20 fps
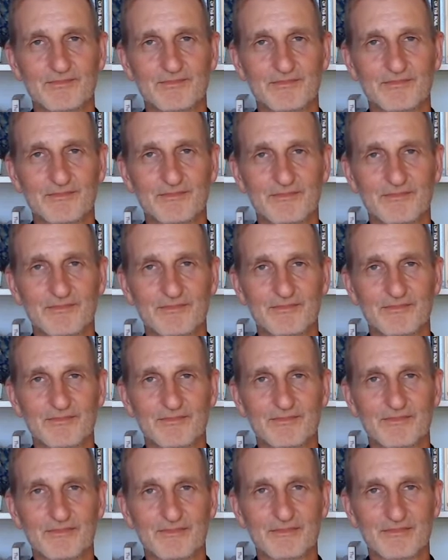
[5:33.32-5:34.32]

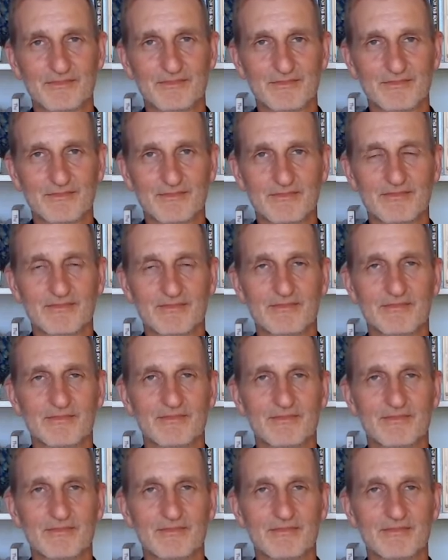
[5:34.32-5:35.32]

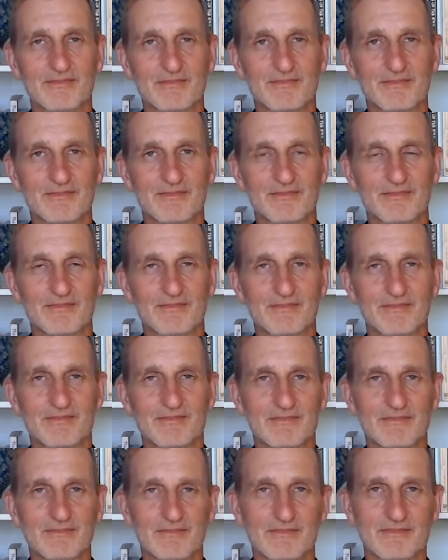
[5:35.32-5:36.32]

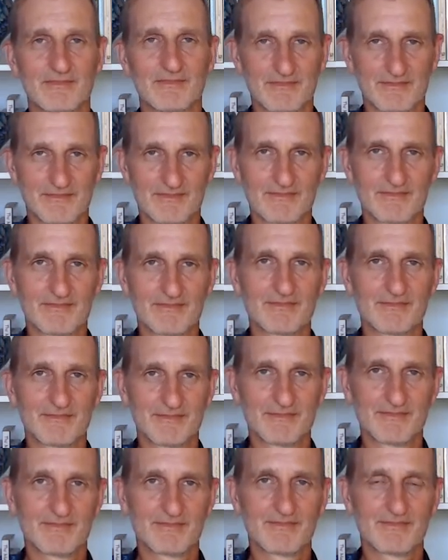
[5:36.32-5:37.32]

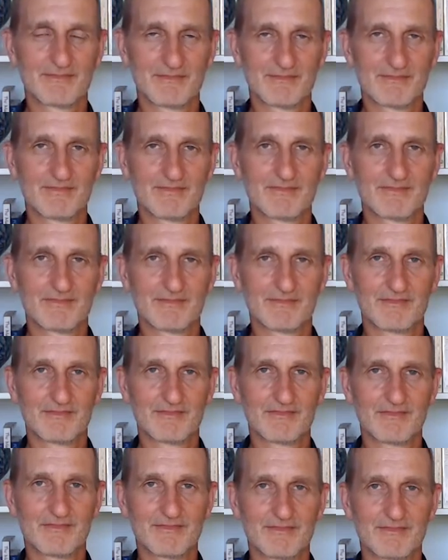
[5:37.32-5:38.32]

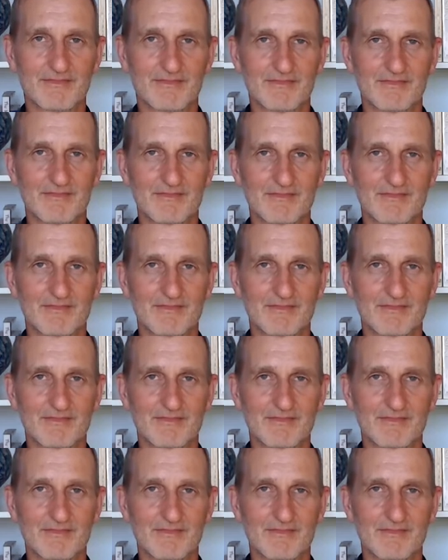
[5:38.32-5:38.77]
The person shown says nothing.